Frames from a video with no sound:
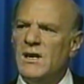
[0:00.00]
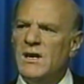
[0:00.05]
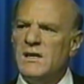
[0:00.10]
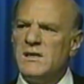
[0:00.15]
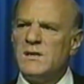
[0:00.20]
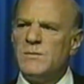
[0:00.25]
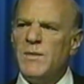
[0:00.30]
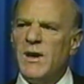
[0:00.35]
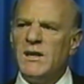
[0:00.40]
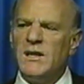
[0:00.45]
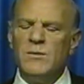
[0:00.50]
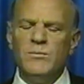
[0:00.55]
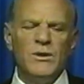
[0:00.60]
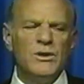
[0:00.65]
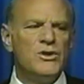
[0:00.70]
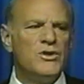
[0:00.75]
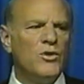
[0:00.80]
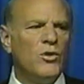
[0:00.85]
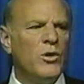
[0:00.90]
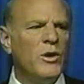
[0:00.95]
spend a
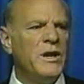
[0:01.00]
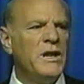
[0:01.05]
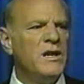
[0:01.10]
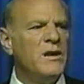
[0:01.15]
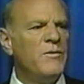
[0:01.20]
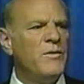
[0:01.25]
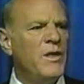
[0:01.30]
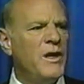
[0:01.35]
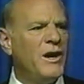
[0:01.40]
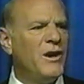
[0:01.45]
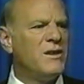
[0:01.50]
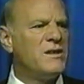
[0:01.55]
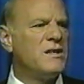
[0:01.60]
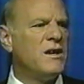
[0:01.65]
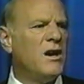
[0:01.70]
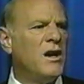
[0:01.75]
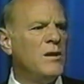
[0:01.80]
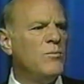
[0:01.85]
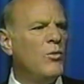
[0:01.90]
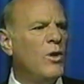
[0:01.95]
majority of their
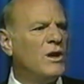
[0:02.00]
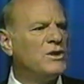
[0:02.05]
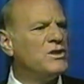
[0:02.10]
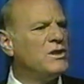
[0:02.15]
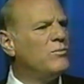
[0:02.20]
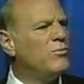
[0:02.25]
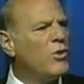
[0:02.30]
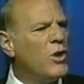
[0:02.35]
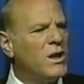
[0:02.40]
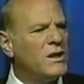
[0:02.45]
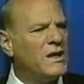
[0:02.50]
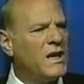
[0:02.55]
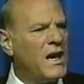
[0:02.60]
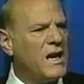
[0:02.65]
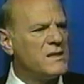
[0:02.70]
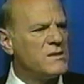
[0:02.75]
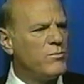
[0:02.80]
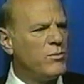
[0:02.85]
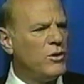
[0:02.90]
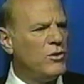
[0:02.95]
time watching
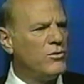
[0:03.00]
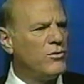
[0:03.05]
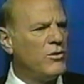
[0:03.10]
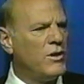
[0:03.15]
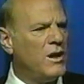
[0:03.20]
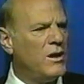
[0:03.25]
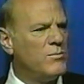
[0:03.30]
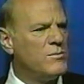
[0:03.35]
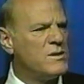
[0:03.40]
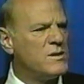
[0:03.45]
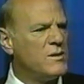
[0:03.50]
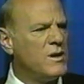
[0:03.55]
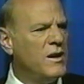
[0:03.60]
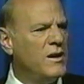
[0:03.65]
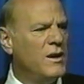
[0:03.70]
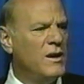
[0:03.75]
broadcast programs.